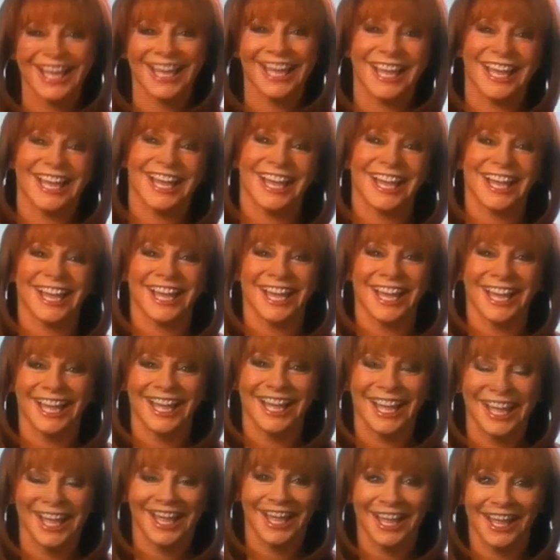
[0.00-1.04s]
So not only
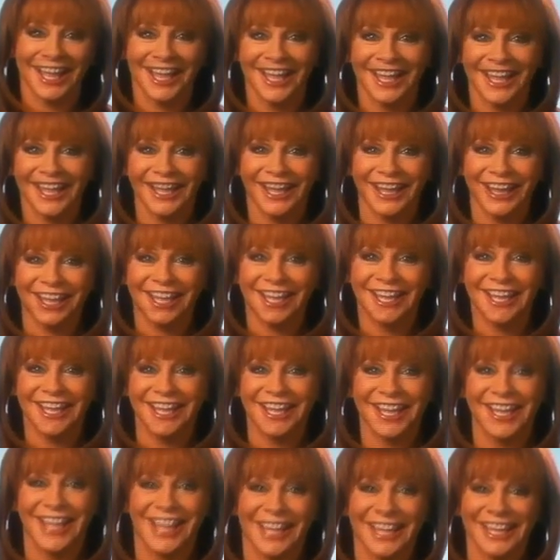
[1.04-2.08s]
from an album artwork
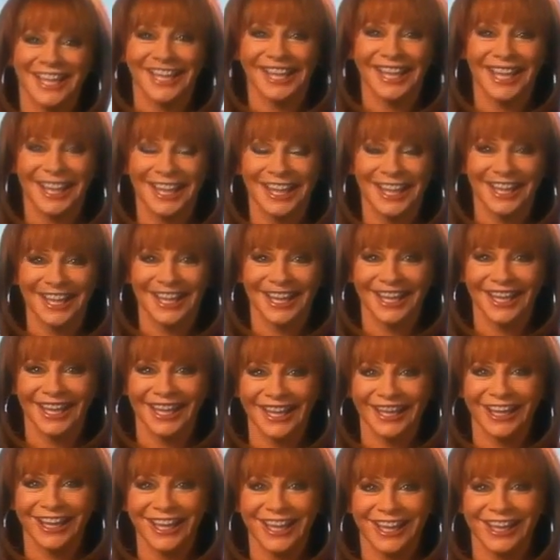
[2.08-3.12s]
perspective, but when you watch some of
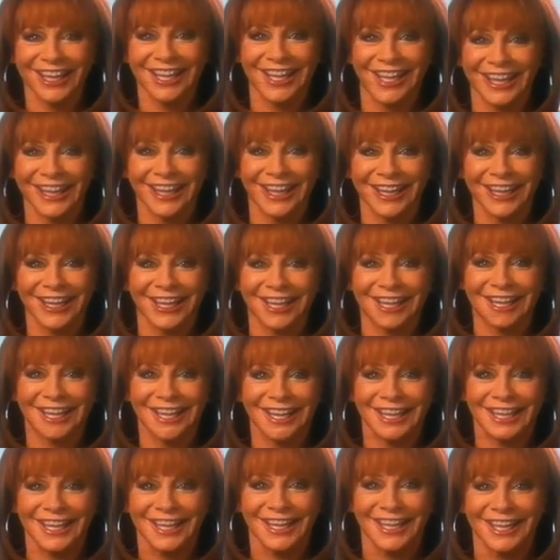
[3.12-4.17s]
these videos, which were such a
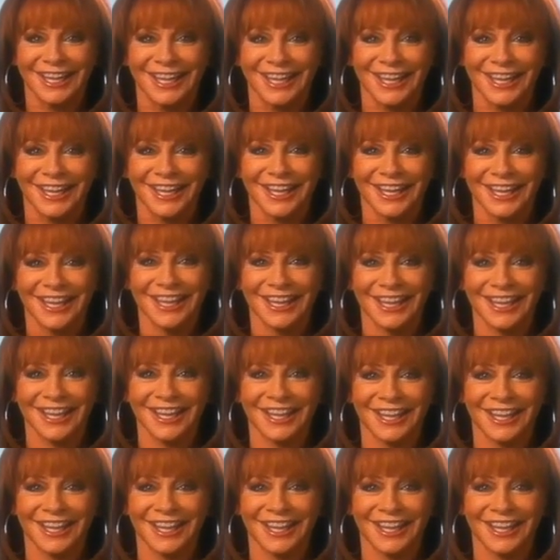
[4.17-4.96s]
big part of